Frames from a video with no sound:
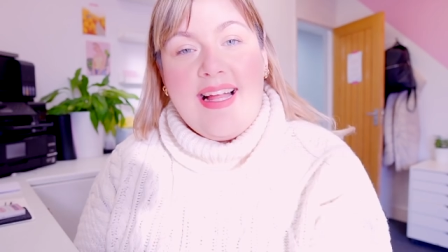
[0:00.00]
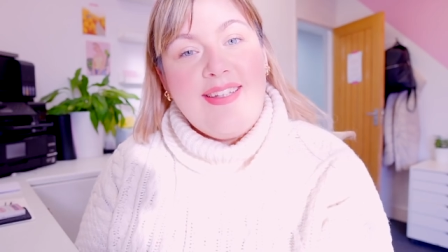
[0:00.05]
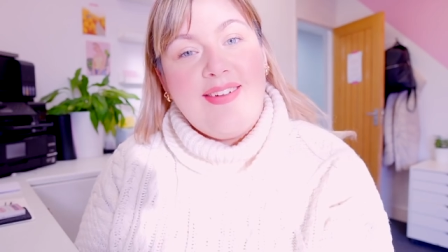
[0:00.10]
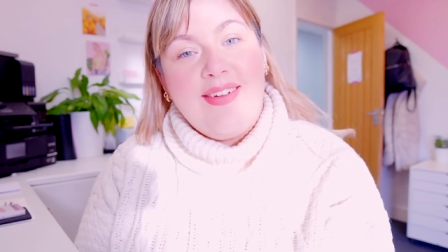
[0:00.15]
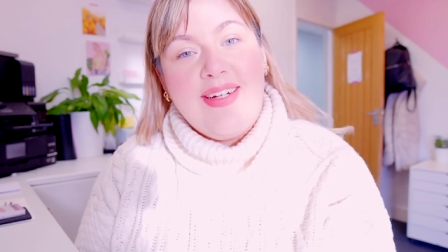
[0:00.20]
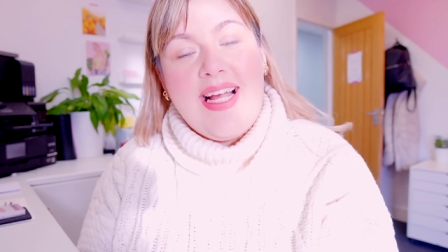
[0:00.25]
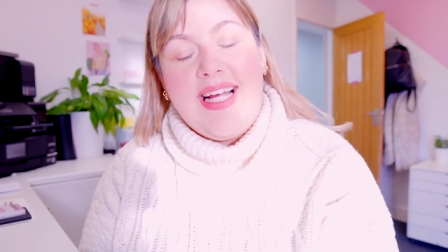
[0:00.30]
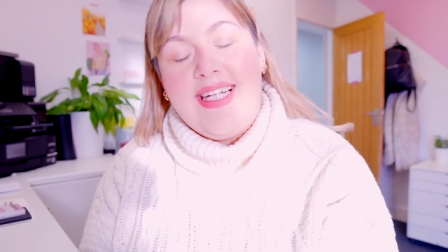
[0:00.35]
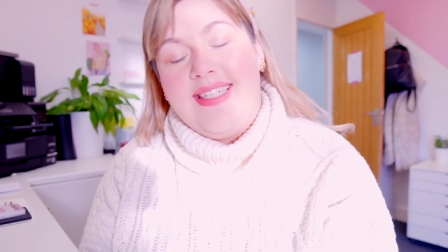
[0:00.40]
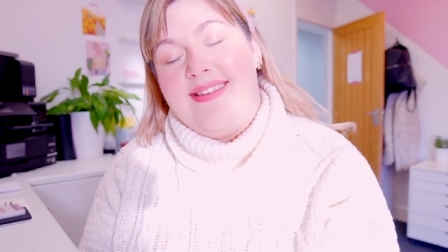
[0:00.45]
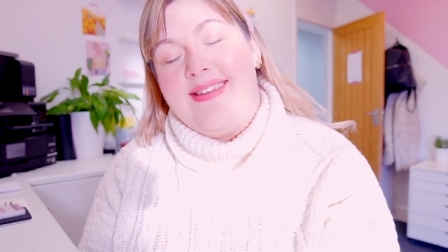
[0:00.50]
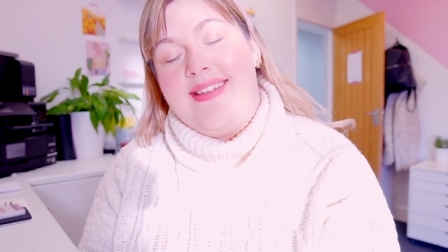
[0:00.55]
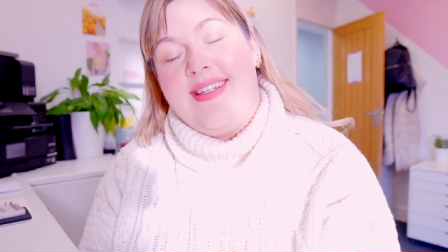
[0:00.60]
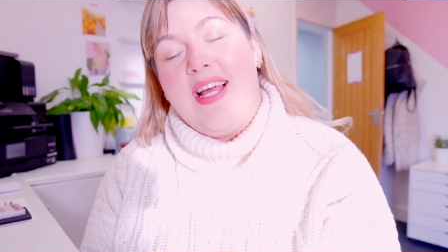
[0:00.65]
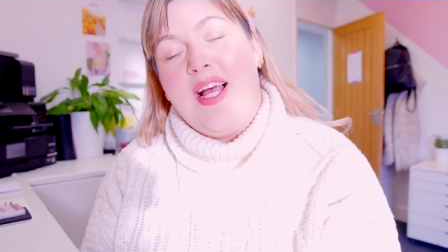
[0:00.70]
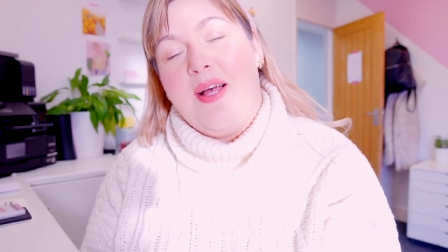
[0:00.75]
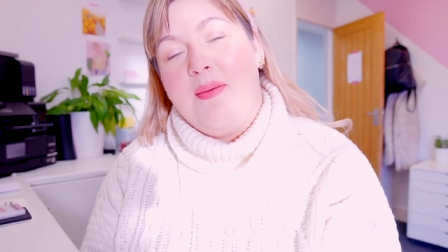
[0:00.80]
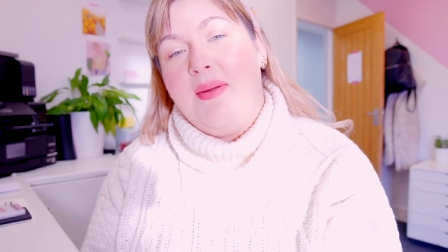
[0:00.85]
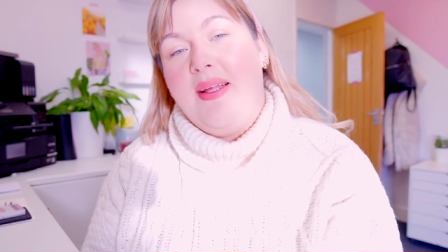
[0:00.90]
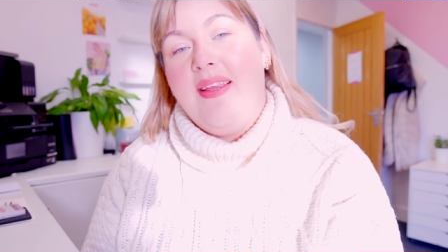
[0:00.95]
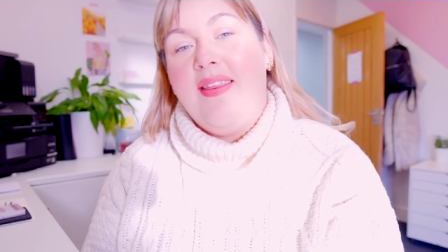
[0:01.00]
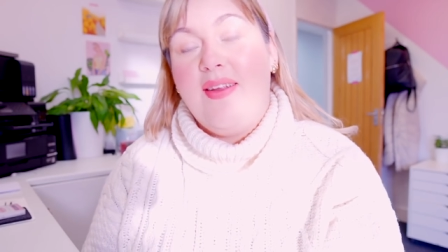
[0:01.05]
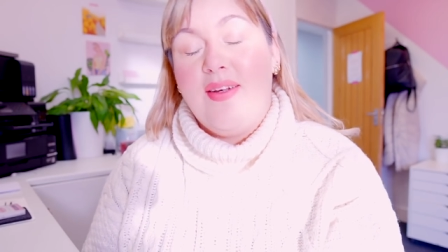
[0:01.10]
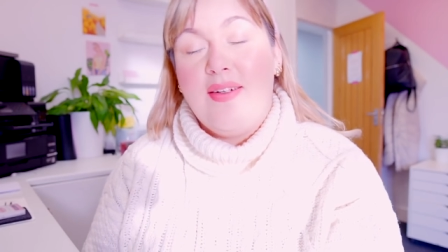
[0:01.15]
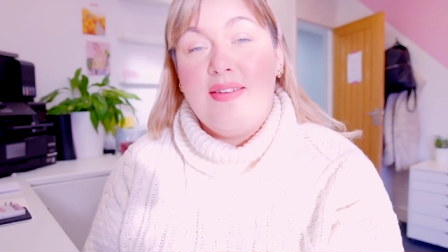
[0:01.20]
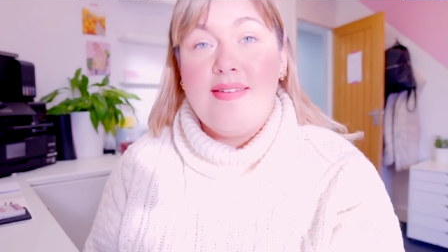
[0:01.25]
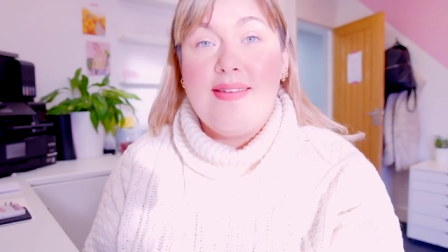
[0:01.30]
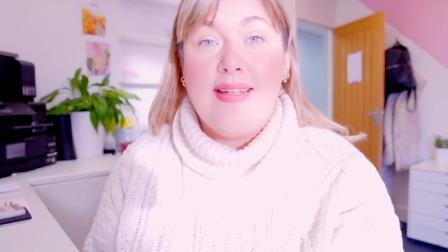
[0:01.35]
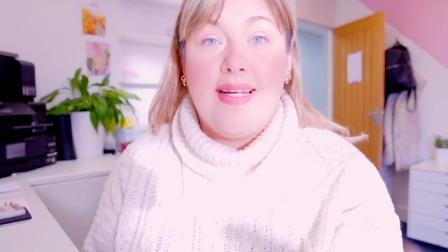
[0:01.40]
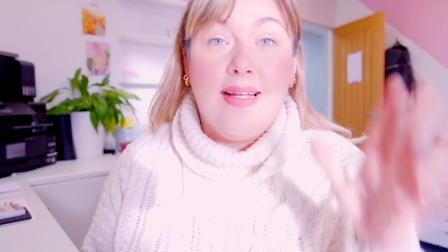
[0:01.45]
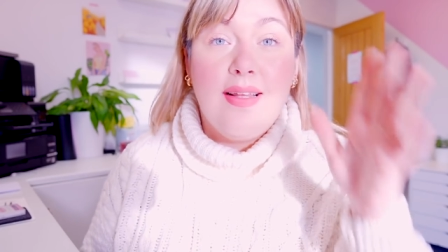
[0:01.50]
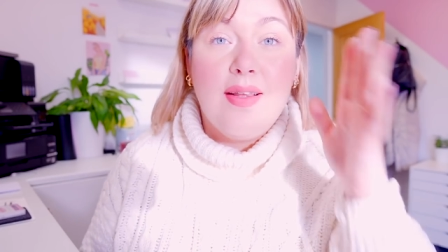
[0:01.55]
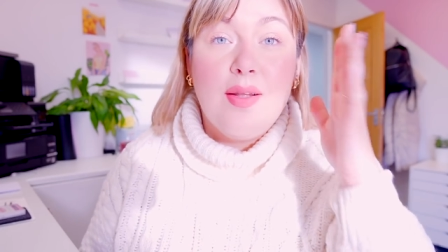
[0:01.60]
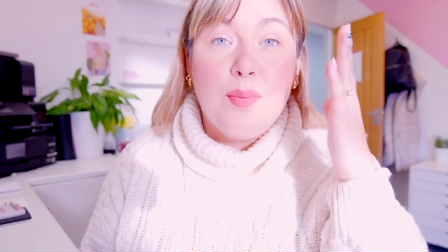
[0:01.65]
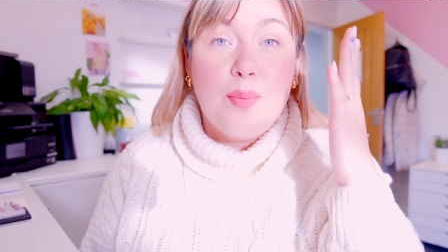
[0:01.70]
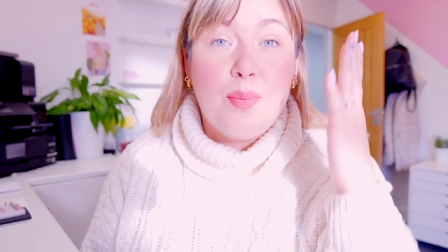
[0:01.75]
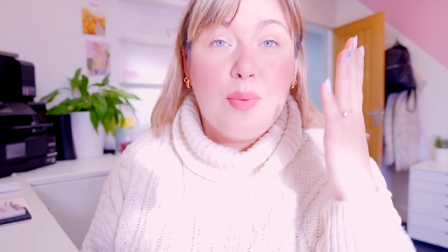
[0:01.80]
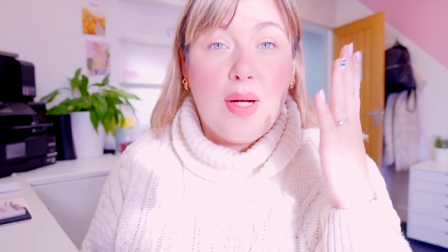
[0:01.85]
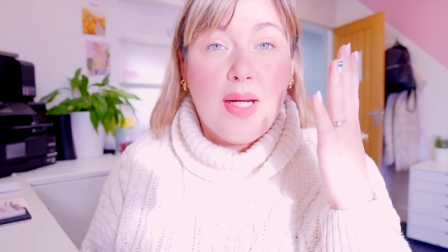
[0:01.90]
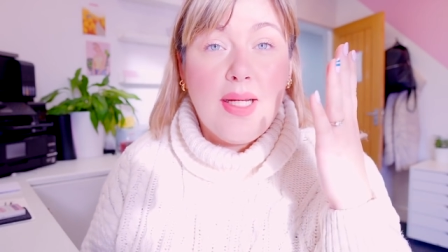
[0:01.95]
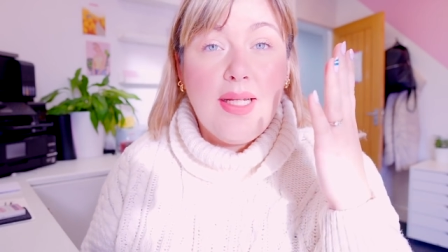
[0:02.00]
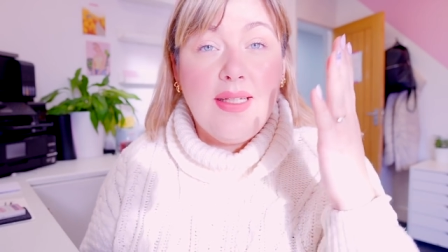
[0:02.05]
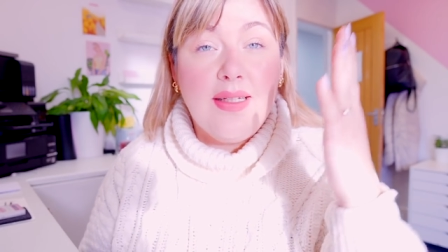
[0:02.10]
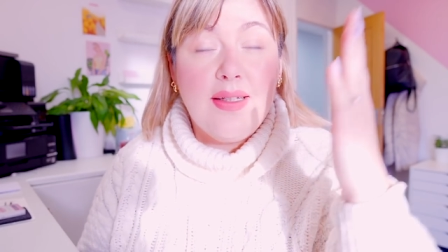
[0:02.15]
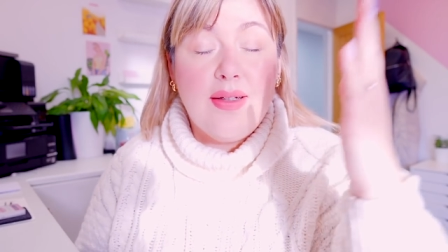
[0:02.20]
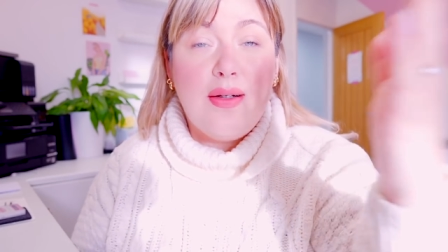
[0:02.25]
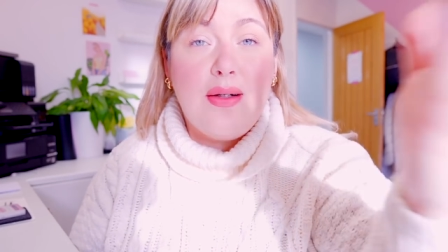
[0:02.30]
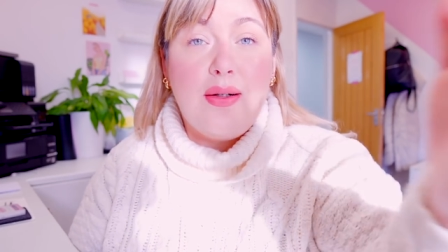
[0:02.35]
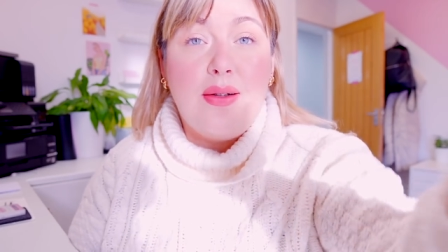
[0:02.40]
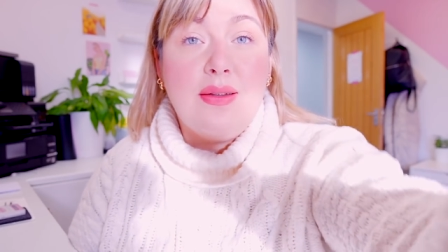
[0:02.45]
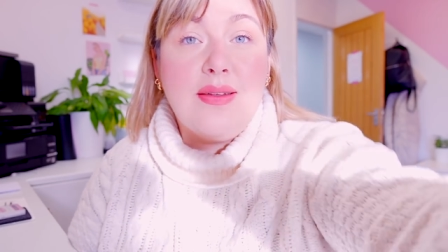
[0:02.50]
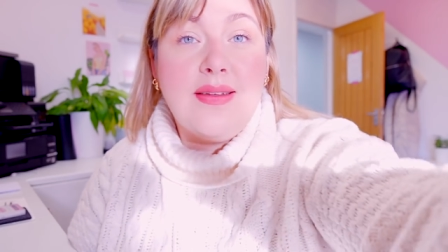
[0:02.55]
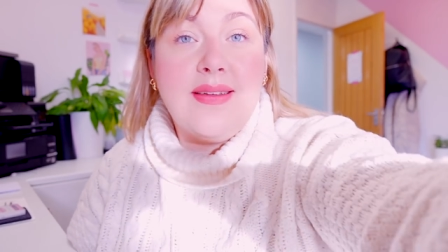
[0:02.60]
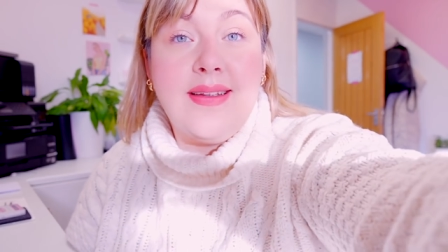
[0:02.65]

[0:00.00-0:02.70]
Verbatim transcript: Hello guys and happy Thursday. The bright, oh,